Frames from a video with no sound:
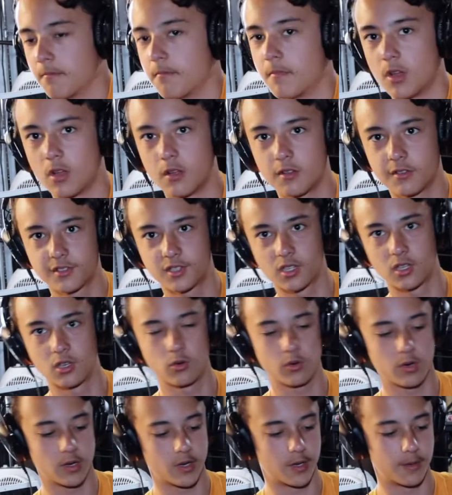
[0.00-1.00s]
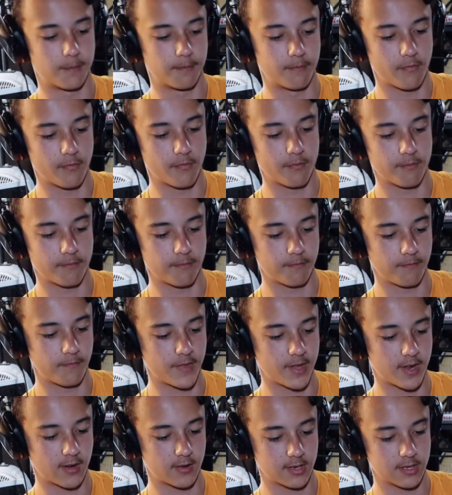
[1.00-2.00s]
Also,
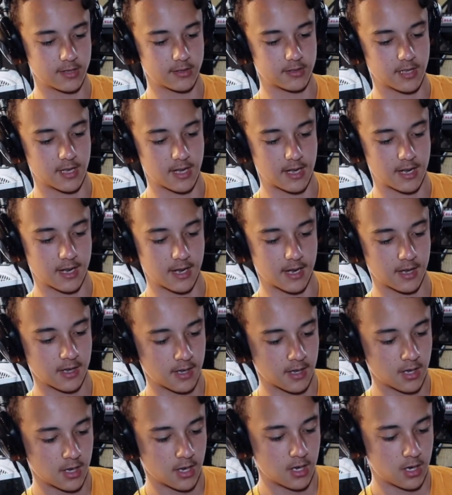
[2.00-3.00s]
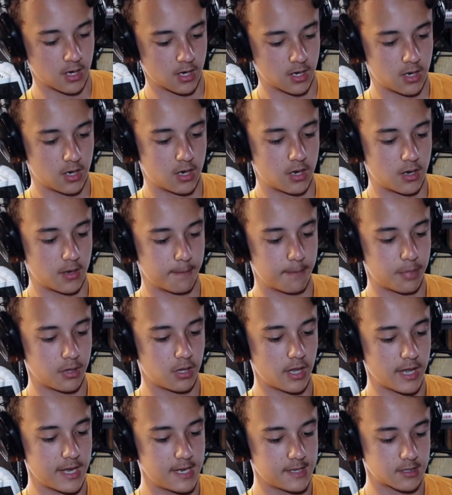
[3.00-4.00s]
there is a
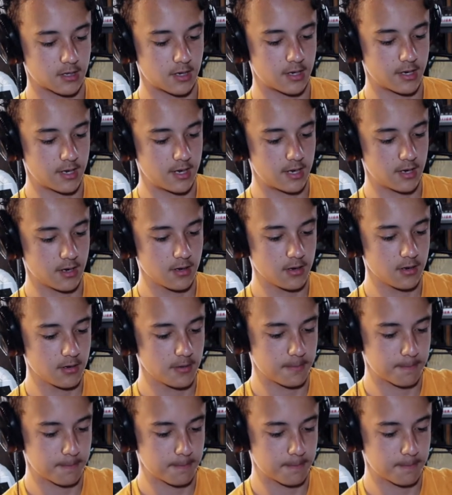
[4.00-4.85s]
plate on here.